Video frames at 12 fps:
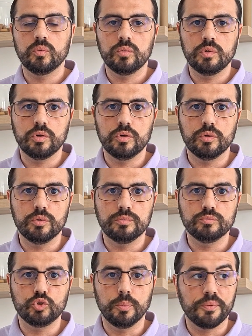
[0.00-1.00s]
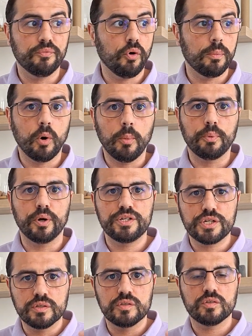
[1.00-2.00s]
to perform
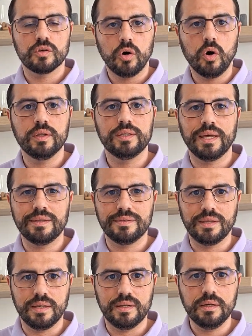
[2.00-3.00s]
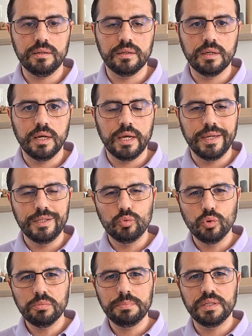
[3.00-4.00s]
operations on that data, it
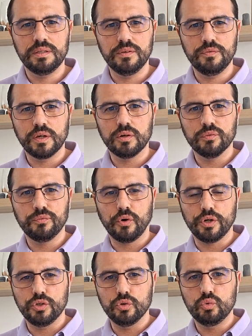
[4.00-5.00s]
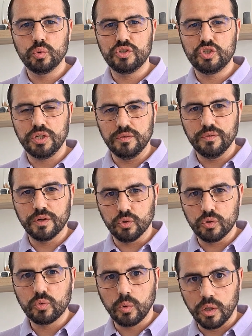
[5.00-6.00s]
will be difficult for you to achieve a
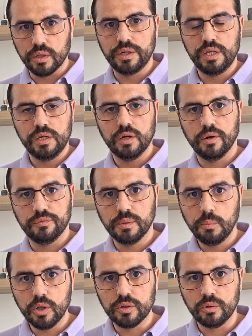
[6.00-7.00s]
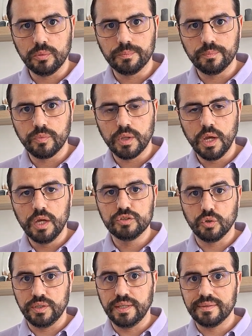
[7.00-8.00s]
good quality of the model.
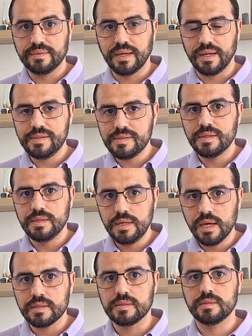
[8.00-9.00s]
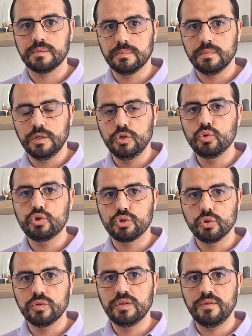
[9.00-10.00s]
So in that case, yes, you
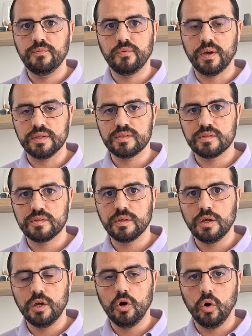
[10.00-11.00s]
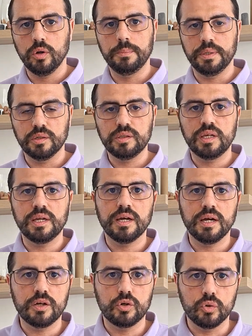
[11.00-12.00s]
should invest on building
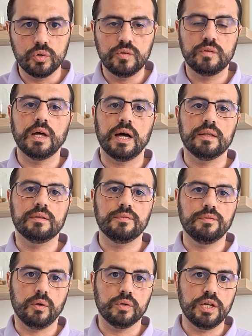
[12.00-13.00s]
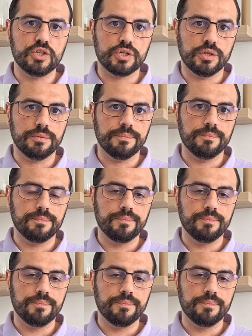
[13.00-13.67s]
a good data foundation.